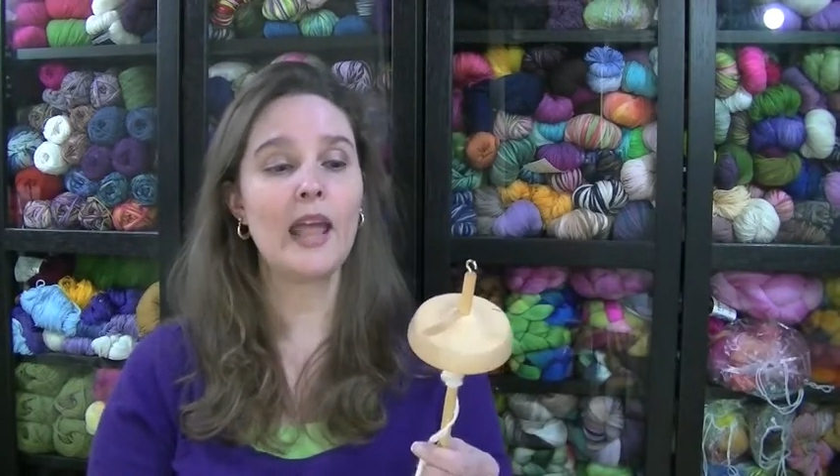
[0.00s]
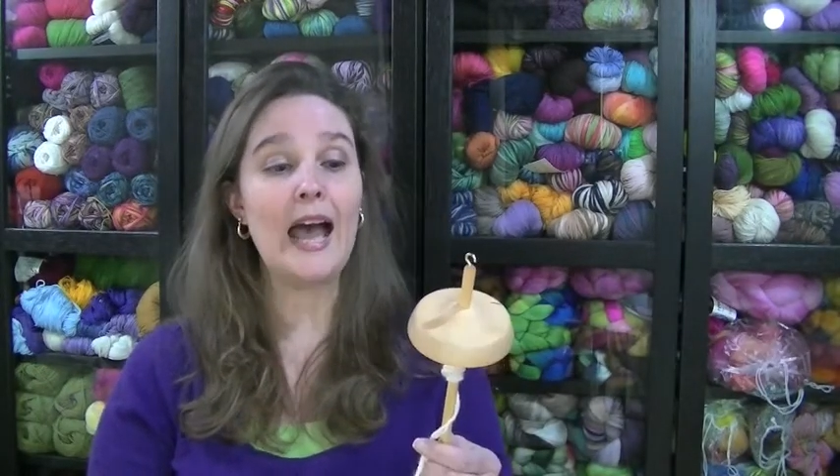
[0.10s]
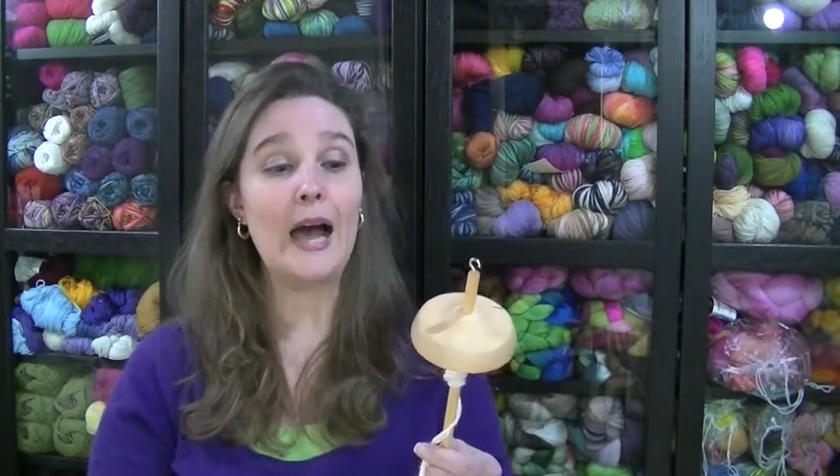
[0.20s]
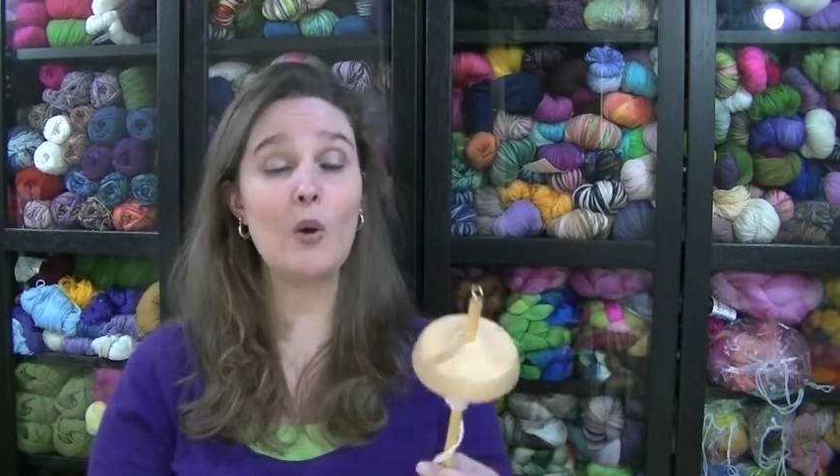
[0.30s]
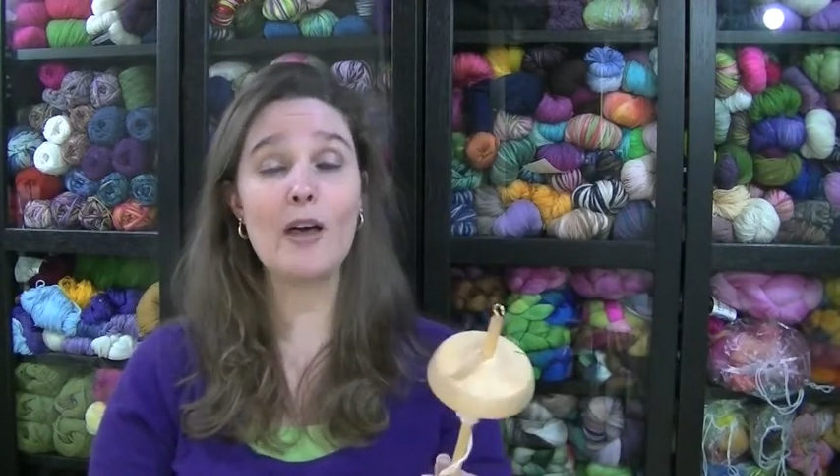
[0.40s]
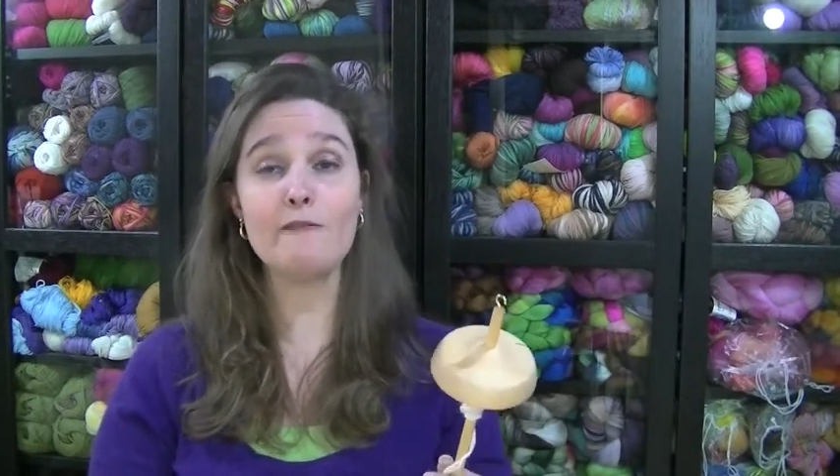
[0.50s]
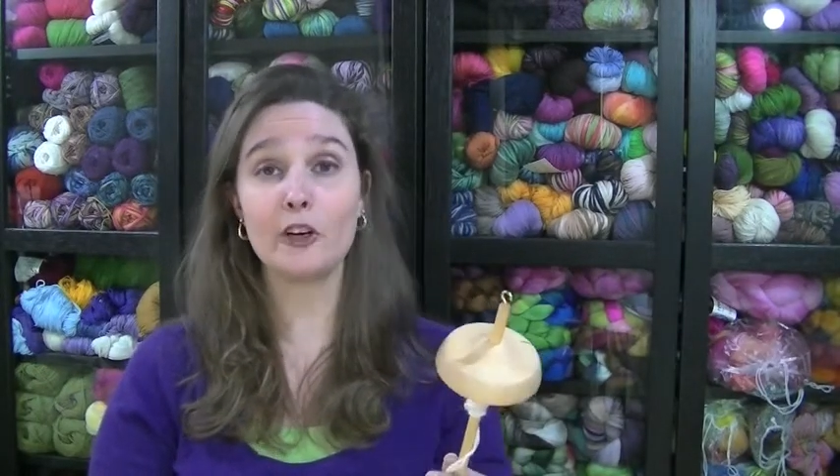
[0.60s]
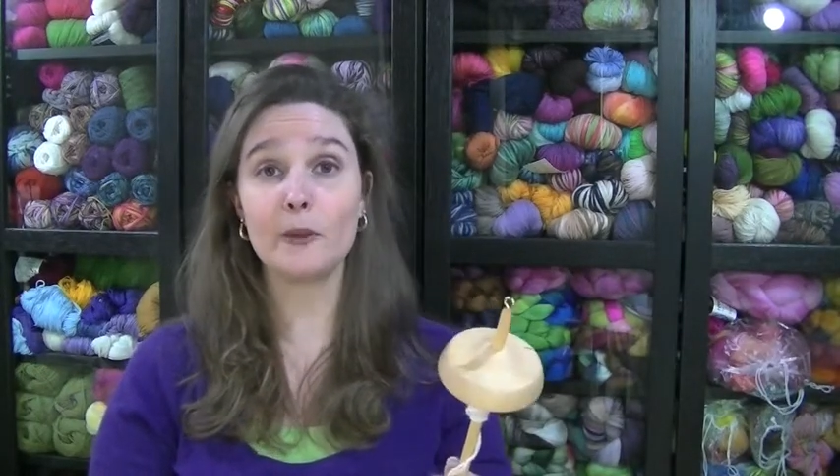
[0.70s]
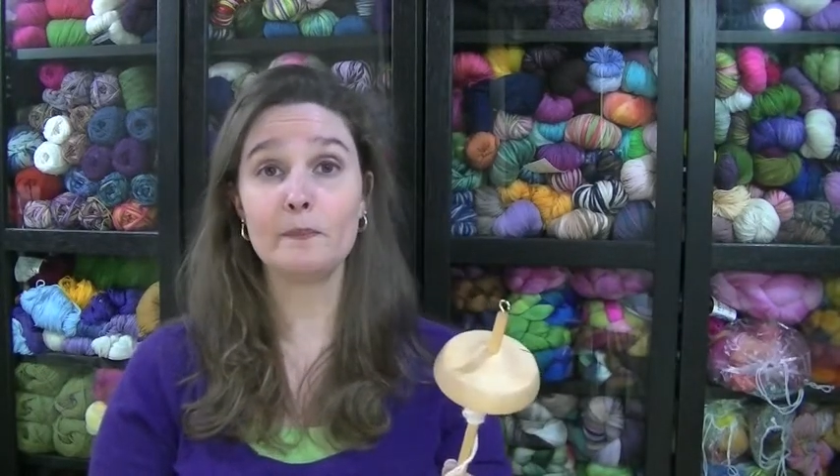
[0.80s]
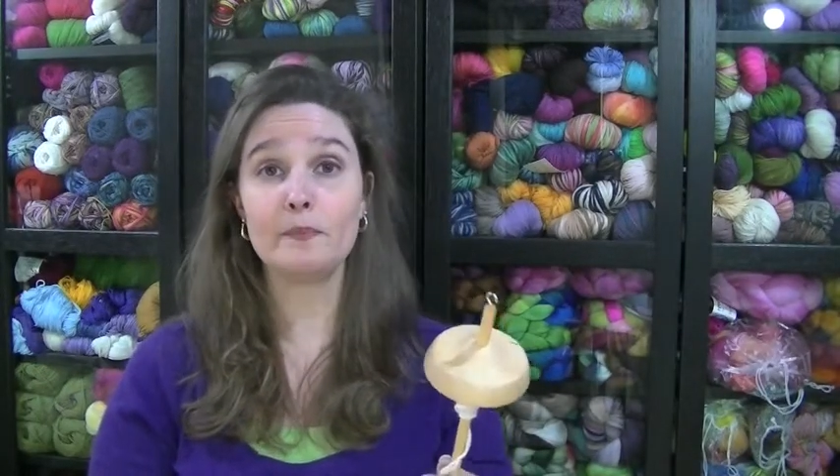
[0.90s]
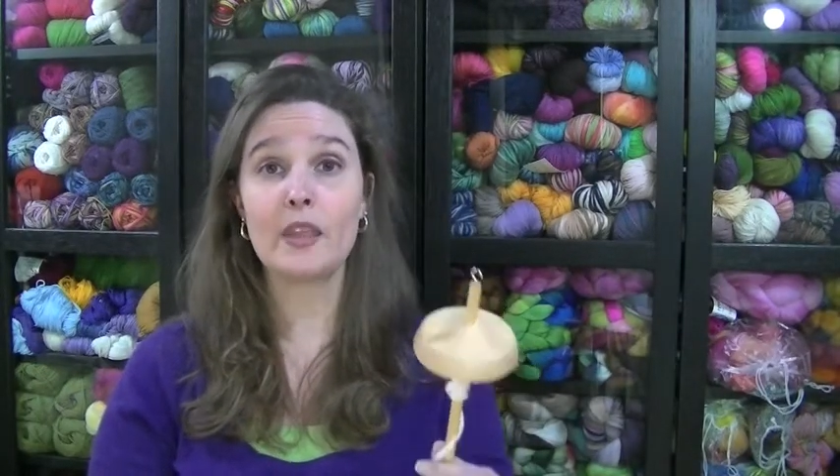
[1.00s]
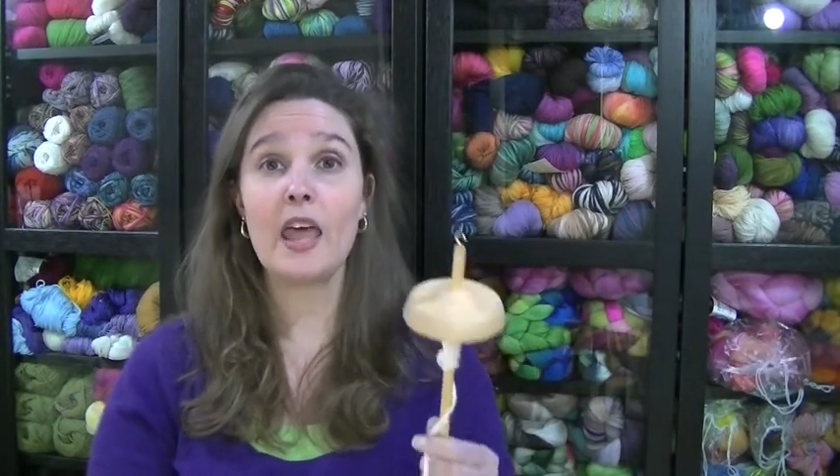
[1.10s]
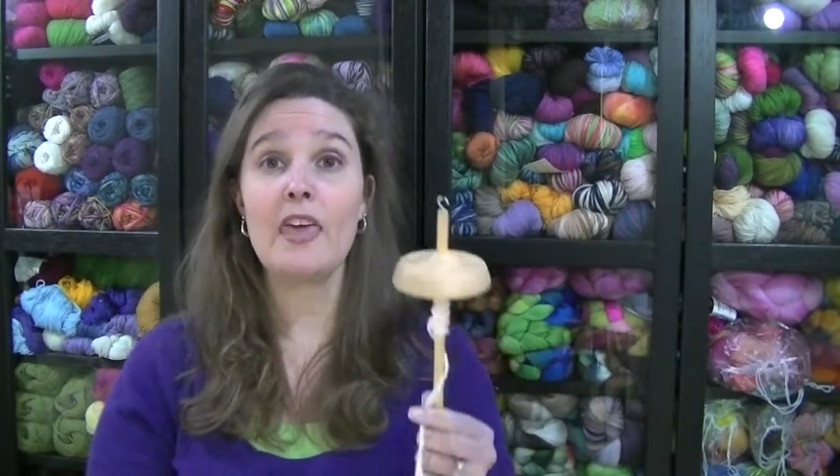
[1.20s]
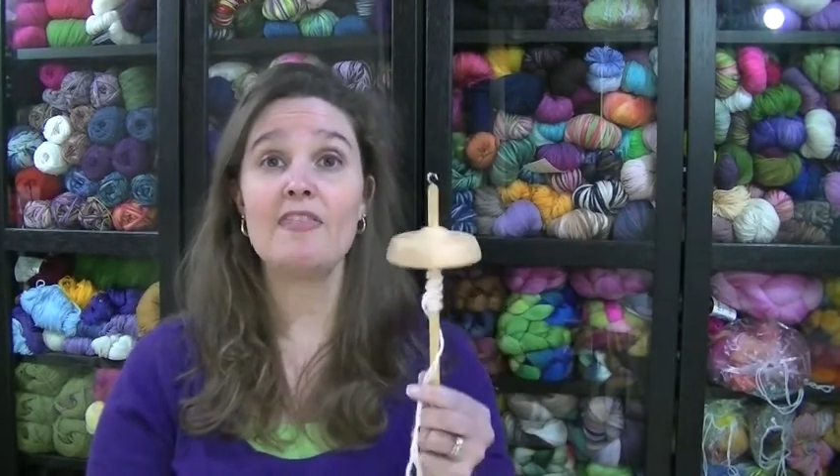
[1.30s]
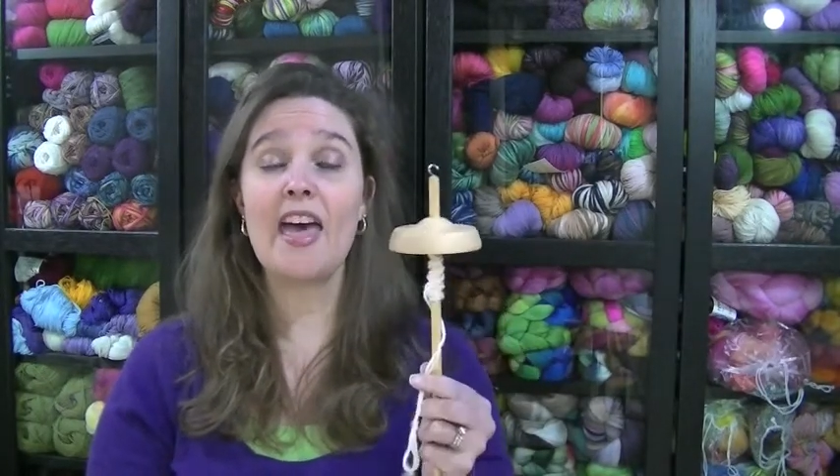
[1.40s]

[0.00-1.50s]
However, the